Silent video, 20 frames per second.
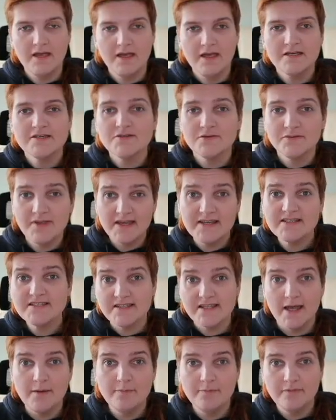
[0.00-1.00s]
So next
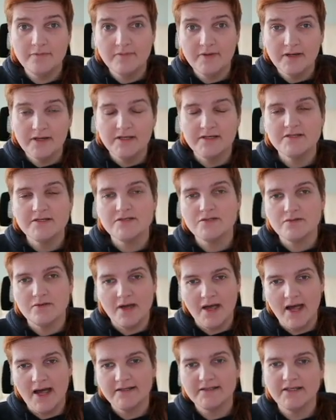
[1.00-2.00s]
step is
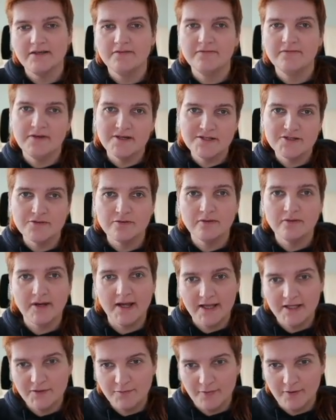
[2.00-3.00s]
to add a virtual
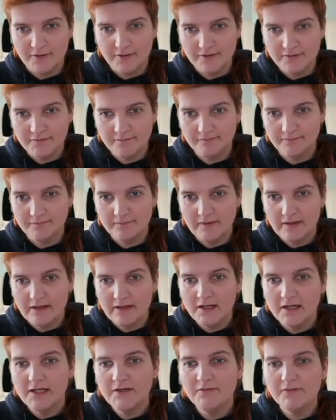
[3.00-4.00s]
endpoint.
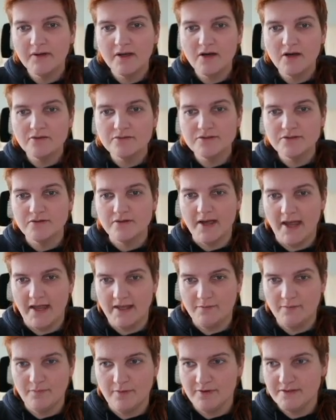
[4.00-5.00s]
If we go to
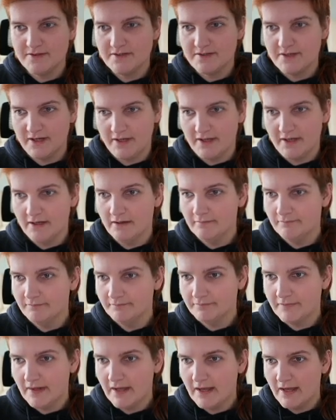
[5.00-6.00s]
endpoints here
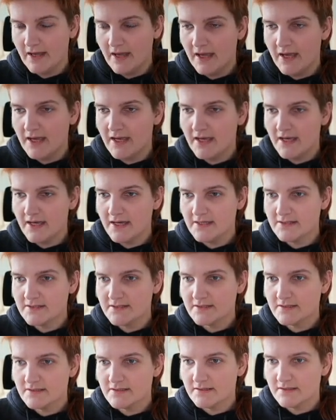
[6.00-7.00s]
and
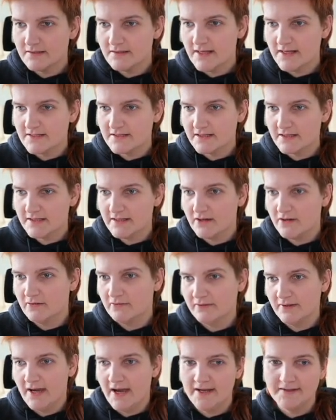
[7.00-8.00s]
let's click
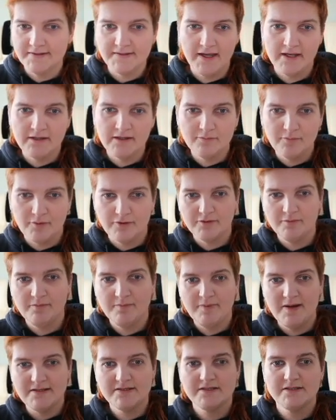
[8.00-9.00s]
on add endpoint
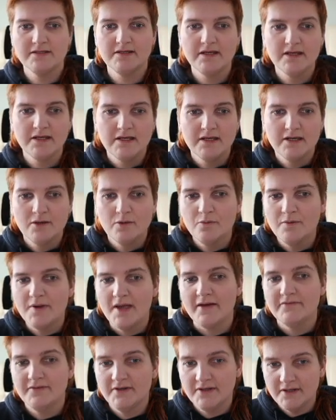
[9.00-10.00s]
button, we
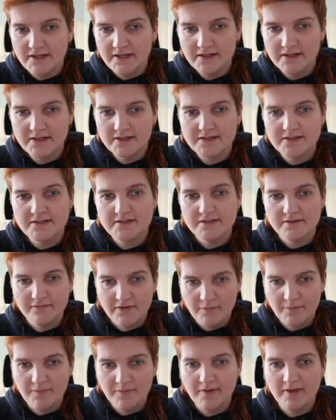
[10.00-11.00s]
have the Linux,
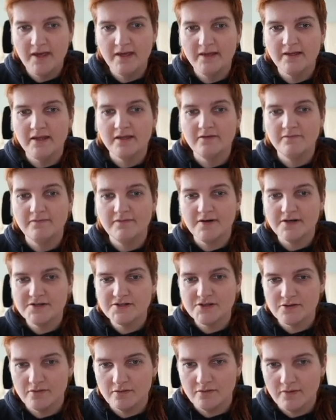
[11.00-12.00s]
VPN and
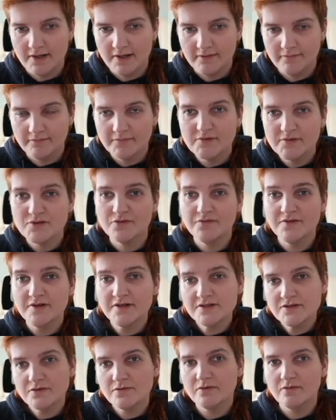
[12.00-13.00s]
virtual one. So
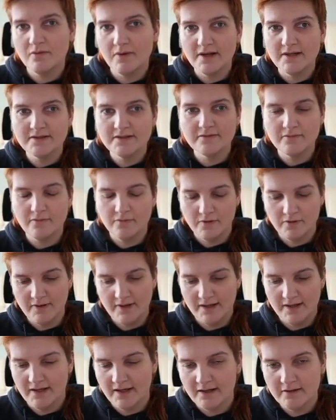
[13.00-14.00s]
virtual one will
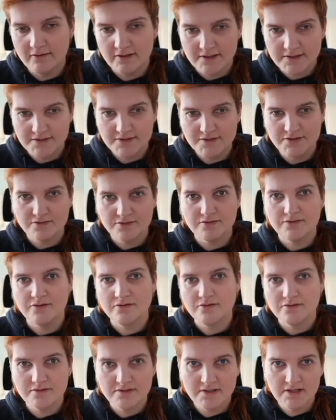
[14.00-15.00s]
allow us to
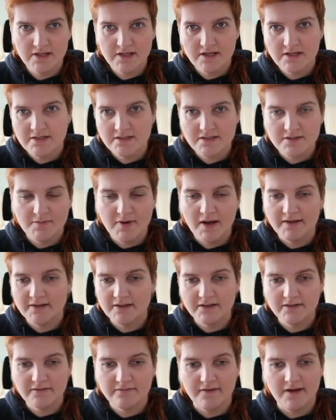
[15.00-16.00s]
use some
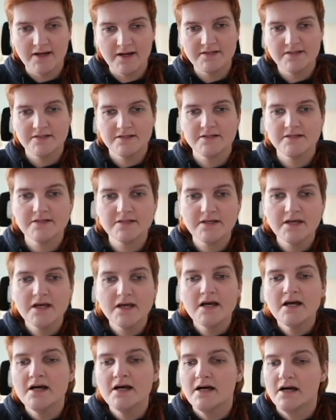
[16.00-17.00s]
other devices
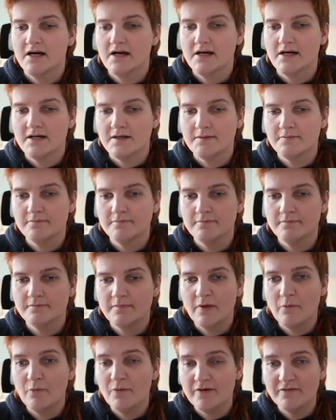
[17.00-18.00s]

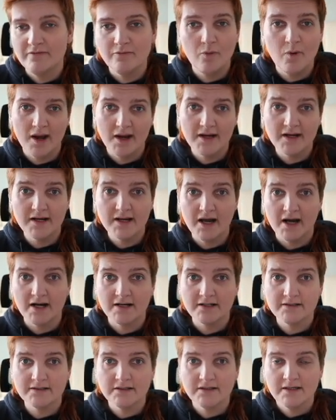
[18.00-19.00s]
with
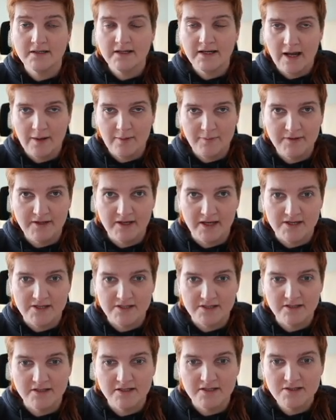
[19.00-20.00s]
WireGuard
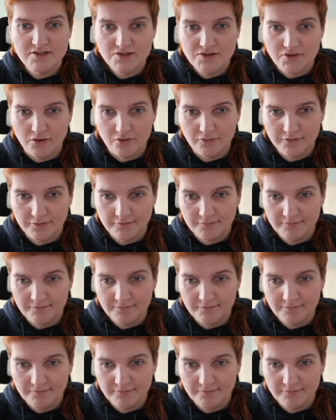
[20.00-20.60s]
application installed.